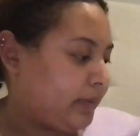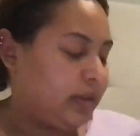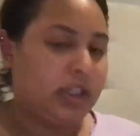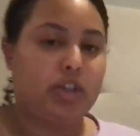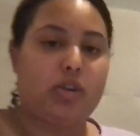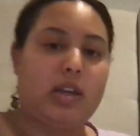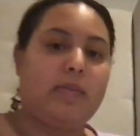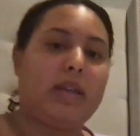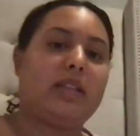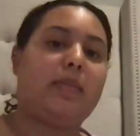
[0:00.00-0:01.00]
the
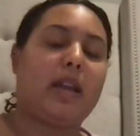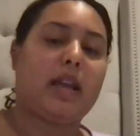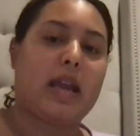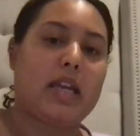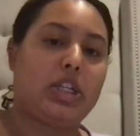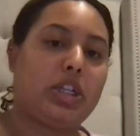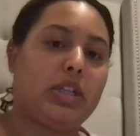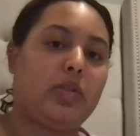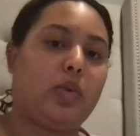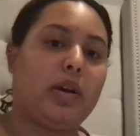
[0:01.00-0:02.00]
treatments,
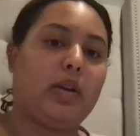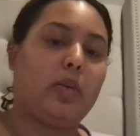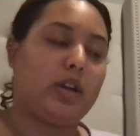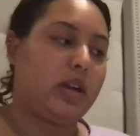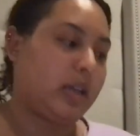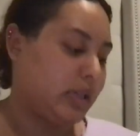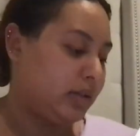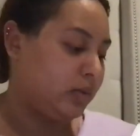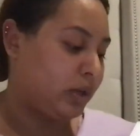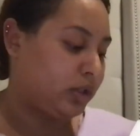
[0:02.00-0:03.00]
medications, what it
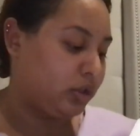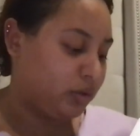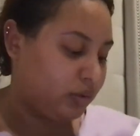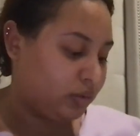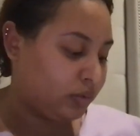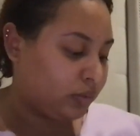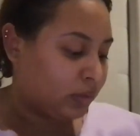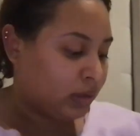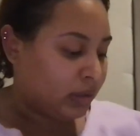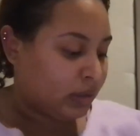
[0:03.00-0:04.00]
is, what to do.